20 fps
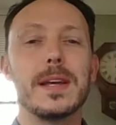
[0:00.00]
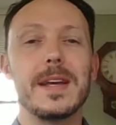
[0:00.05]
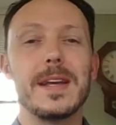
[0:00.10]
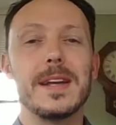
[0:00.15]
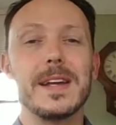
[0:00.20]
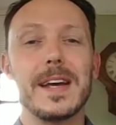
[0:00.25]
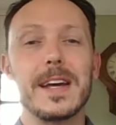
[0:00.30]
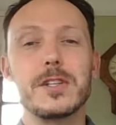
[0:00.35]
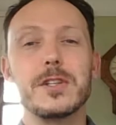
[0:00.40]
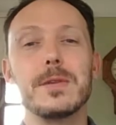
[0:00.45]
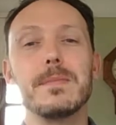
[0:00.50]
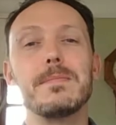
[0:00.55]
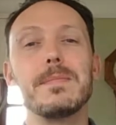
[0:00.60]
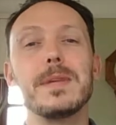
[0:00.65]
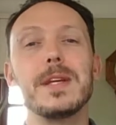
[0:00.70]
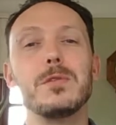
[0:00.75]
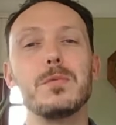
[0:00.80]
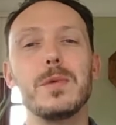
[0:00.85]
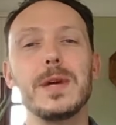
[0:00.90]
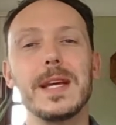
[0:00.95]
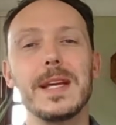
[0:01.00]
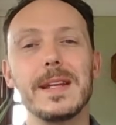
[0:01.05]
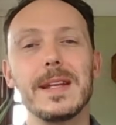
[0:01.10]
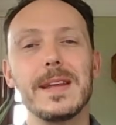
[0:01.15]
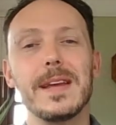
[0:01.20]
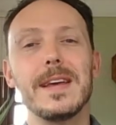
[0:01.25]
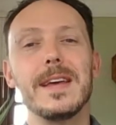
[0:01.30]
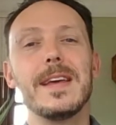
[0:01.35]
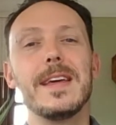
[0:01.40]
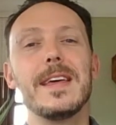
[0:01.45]
a connection
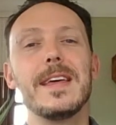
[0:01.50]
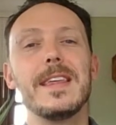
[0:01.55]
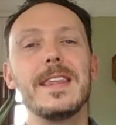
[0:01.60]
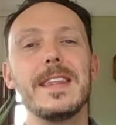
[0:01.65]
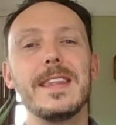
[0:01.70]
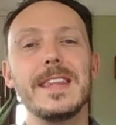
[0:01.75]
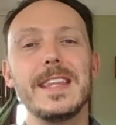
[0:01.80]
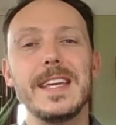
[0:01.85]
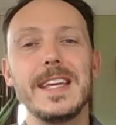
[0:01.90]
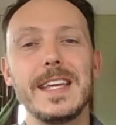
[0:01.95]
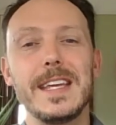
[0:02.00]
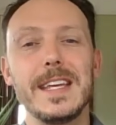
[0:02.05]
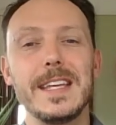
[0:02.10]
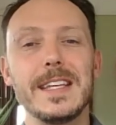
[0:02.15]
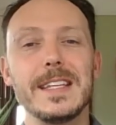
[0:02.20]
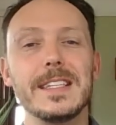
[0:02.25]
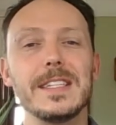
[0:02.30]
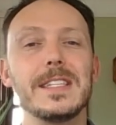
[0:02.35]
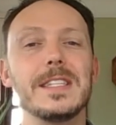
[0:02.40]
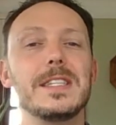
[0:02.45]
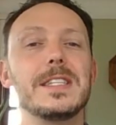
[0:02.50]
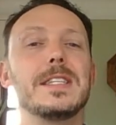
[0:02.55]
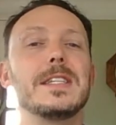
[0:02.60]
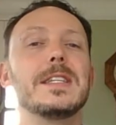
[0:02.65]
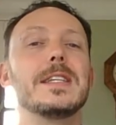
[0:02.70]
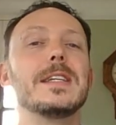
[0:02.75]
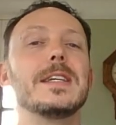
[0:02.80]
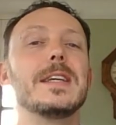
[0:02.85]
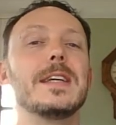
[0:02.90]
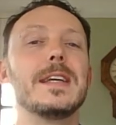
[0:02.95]
between
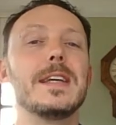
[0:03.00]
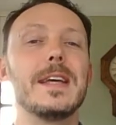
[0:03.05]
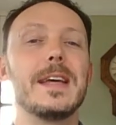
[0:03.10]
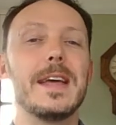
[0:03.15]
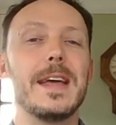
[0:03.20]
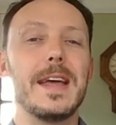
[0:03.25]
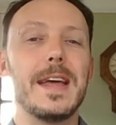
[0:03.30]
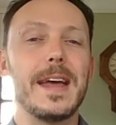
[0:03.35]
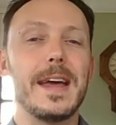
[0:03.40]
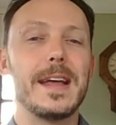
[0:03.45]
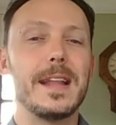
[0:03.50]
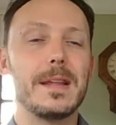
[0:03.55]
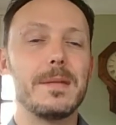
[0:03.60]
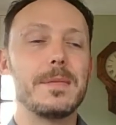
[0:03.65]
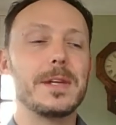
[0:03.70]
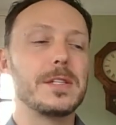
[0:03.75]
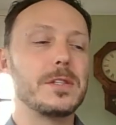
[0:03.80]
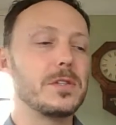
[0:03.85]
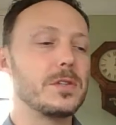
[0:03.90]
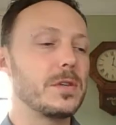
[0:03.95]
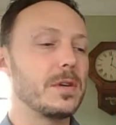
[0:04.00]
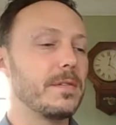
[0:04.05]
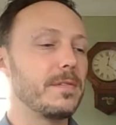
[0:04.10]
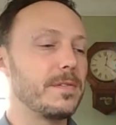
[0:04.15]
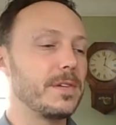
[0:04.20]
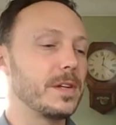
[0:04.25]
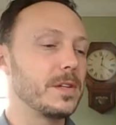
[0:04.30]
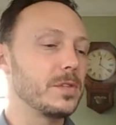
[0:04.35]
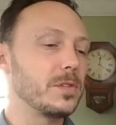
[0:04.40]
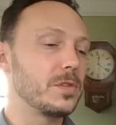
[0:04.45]
these elements of
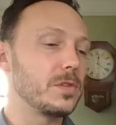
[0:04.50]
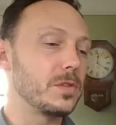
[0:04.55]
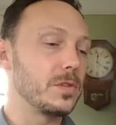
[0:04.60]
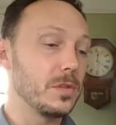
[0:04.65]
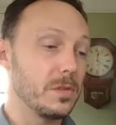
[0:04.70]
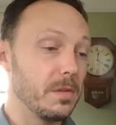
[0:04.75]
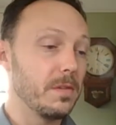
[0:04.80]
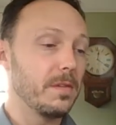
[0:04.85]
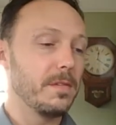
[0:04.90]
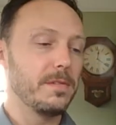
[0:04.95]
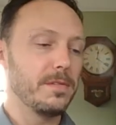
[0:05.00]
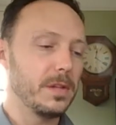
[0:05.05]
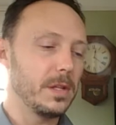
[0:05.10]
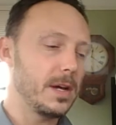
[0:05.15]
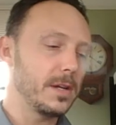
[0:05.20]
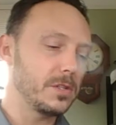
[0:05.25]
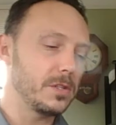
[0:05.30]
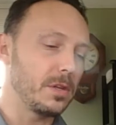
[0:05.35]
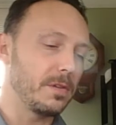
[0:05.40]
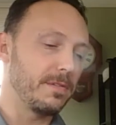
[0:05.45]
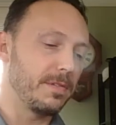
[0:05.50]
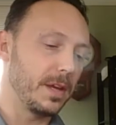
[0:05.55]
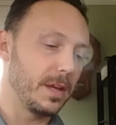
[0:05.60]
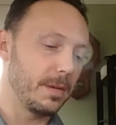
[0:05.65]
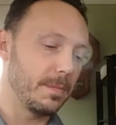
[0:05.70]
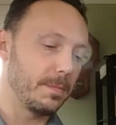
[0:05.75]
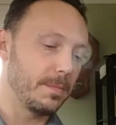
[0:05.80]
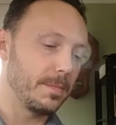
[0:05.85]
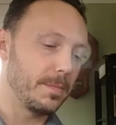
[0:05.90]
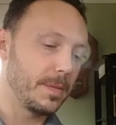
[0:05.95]
his philosophy?
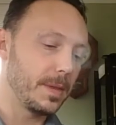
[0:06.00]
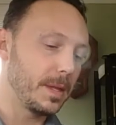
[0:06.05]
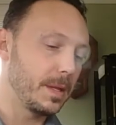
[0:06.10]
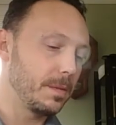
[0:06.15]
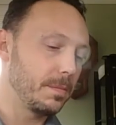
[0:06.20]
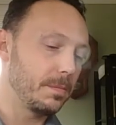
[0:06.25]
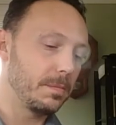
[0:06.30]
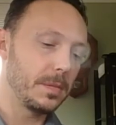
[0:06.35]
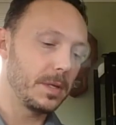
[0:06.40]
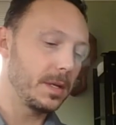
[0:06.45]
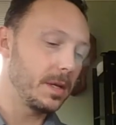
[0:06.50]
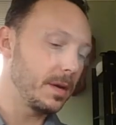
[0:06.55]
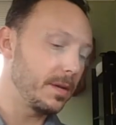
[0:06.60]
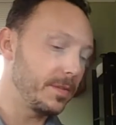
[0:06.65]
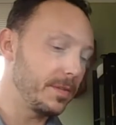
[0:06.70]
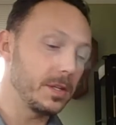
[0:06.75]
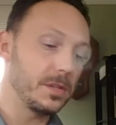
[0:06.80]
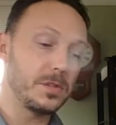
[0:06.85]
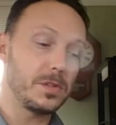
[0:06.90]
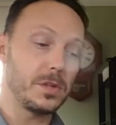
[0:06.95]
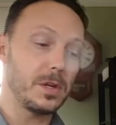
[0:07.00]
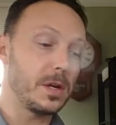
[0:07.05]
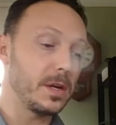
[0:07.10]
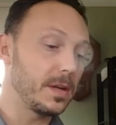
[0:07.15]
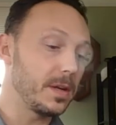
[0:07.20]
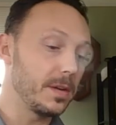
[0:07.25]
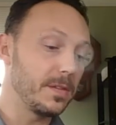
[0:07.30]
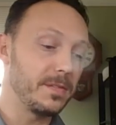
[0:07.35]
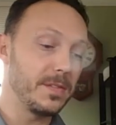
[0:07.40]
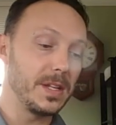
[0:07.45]
Covenants are
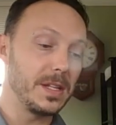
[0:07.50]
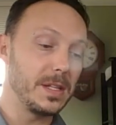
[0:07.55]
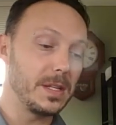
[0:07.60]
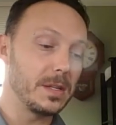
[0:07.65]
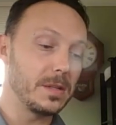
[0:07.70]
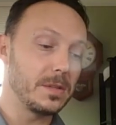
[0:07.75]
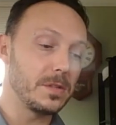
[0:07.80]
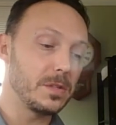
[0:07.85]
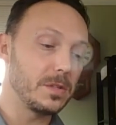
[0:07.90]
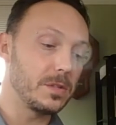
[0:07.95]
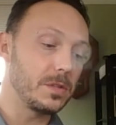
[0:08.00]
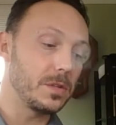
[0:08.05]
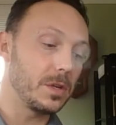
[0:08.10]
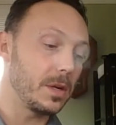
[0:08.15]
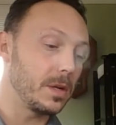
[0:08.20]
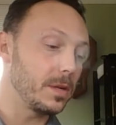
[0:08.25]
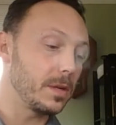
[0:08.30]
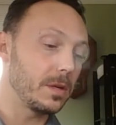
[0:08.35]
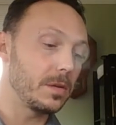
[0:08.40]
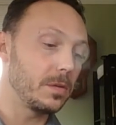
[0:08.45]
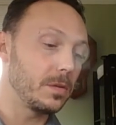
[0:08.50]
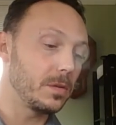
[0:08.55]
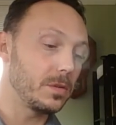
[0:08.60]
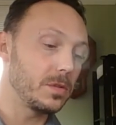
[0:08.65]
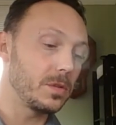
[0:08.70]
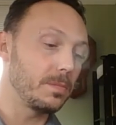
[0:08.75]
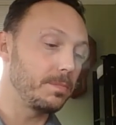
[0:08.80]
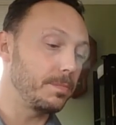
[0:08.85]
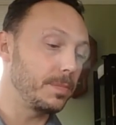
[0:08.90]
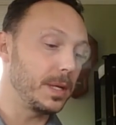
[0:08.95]
convenient
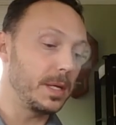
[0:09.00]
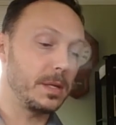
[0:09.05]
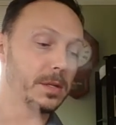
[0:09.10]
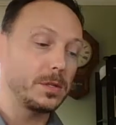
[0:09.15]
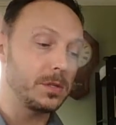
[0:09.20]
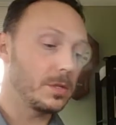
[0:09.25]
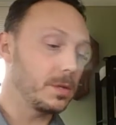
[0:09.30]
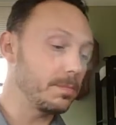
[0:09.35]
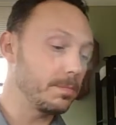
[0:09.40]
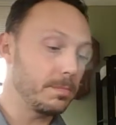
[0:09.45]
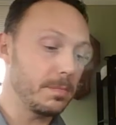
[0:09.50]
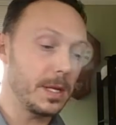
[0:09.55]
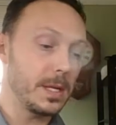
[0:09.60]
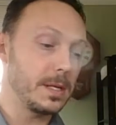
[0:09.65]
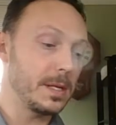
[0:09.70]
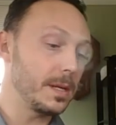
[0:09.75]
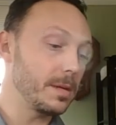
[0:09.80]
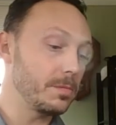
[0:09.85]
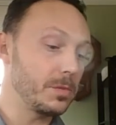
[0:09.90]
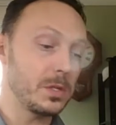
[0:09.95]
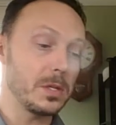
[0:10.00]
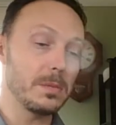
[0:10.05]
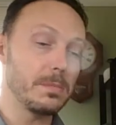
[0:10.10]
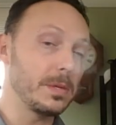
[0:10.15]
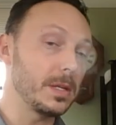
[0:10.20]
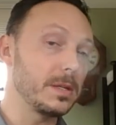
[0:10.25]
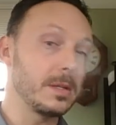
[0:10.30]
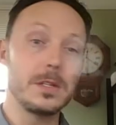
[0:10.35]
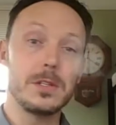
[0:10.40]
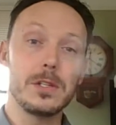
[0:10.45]
articles of peace. It might have
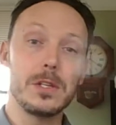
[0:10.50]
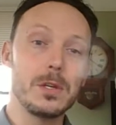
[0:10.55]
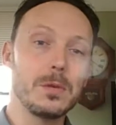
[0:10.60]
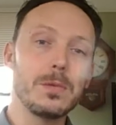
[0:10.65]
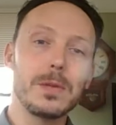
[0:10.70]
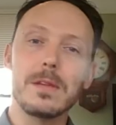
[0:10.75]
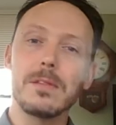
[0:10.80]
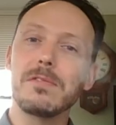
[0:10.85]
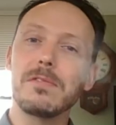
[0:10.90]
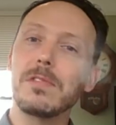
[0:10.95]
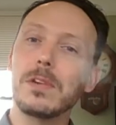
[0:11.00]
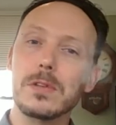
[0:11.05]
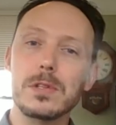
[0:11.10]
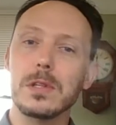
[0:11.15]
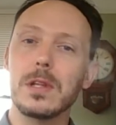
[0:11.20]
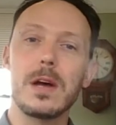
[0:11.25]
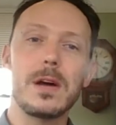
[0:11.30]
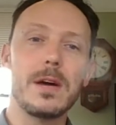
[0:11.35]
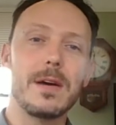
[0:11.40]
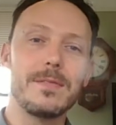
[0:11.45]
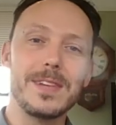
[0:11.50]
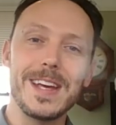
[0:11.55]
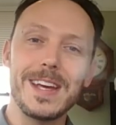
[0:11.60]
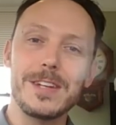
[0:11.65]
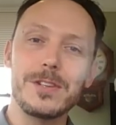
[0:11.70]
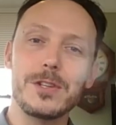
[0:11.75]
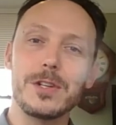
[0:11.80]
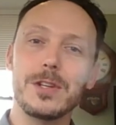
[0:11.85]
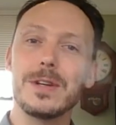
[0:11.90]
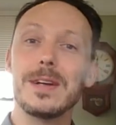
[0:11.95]
something to do with the first law of
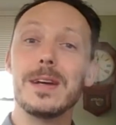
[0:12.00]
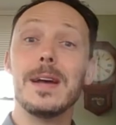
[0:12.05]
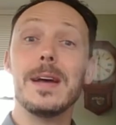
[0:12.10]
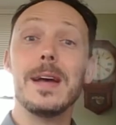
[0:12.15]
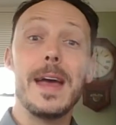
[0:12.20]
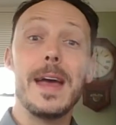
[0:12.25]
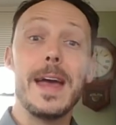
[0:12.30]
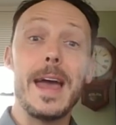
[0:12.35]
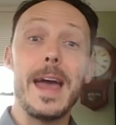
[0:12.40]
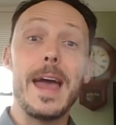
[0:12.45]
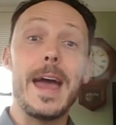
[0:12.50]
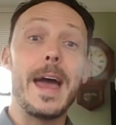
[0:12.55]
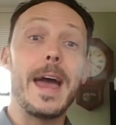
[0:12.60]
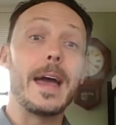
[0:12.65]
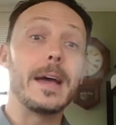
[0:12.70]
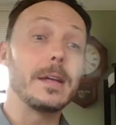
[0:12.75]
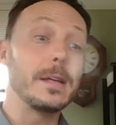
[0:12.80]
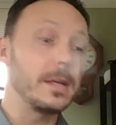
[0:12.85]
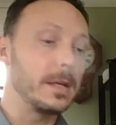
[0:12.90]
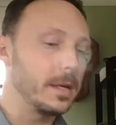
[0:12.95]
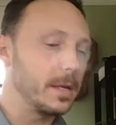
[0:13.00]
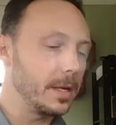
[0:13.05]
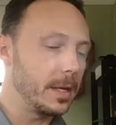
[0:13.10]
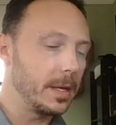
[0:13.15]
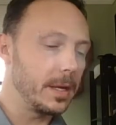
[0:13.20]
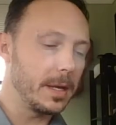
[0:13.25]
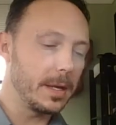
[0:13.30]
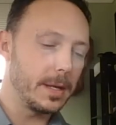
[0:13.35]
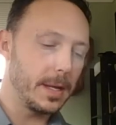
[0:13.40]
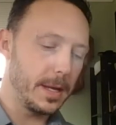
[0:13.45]
nature. Uh,
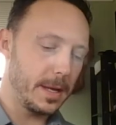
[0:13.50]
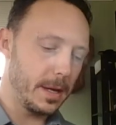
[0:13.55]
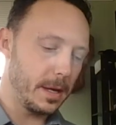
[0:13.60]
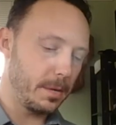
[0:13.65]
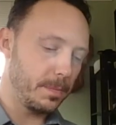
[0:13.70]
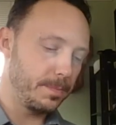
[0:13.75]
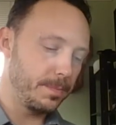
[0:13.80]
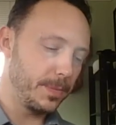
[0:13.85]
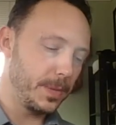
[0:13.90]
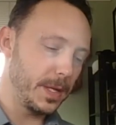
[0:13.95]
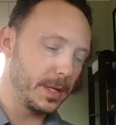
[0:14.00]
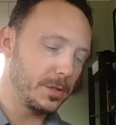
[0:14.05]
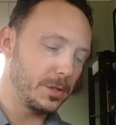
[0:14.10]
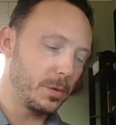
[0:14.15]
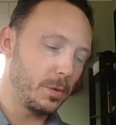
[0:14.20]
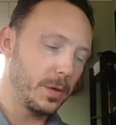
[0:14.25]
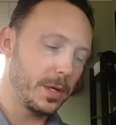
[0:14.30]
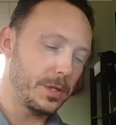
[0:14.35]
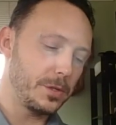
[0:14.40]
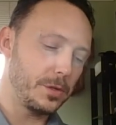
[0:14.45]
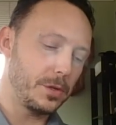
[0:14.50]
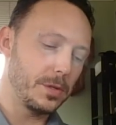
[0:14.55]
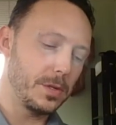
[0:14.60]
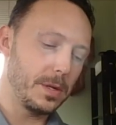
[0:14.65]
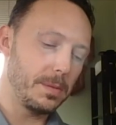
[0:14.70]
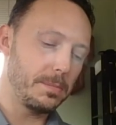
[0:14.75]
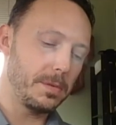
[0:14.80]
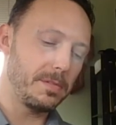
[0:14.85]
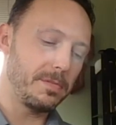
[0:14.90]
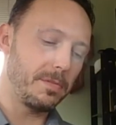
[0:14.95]
anyhow, that's question
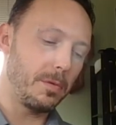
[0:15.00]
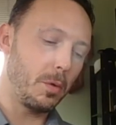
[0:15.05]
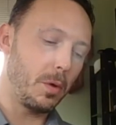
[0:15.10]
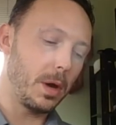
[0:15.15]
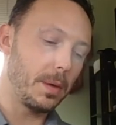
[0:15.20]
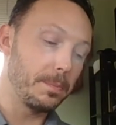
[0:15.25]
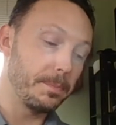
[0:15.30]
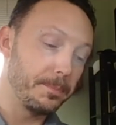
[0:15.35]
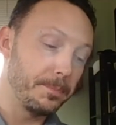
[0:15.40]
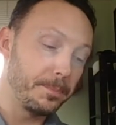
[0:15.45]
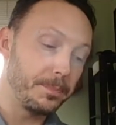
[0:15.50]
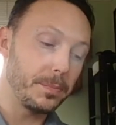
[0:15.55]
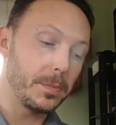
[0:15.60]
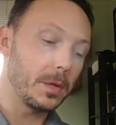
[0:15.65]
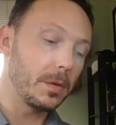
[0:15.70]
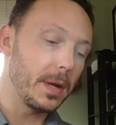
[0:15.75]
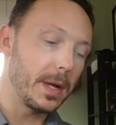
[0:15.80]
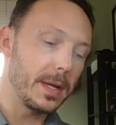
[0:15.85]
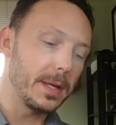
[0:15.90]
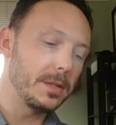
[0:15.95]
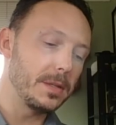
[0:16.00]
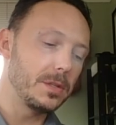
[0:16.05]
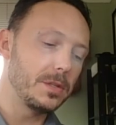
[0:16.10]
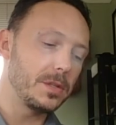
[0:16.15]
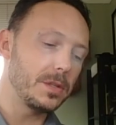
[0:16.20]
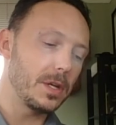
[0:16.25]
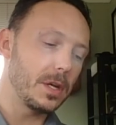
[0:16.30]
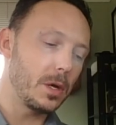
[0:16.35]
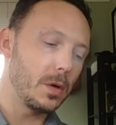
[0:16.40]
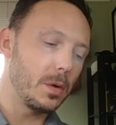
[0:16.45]
number four. Right.
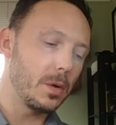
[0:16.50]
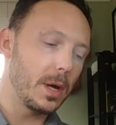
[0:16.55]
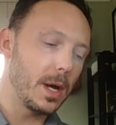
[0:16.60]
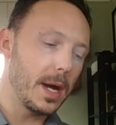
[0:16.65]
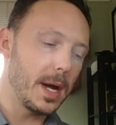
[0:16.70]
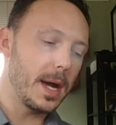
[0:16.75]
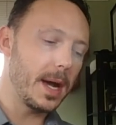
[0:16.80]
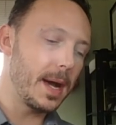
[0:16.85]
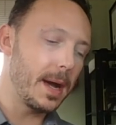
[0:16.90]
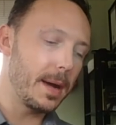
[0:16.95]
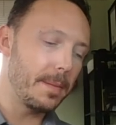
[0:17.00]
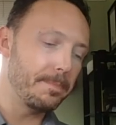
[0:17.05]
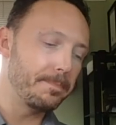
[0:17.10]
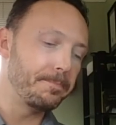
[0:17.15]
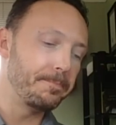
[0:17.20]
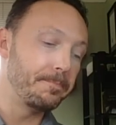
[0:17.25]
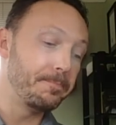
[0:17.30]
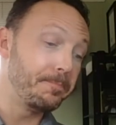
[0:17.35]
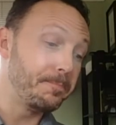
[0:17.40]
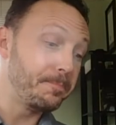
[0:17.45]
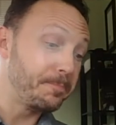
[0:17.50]
So um,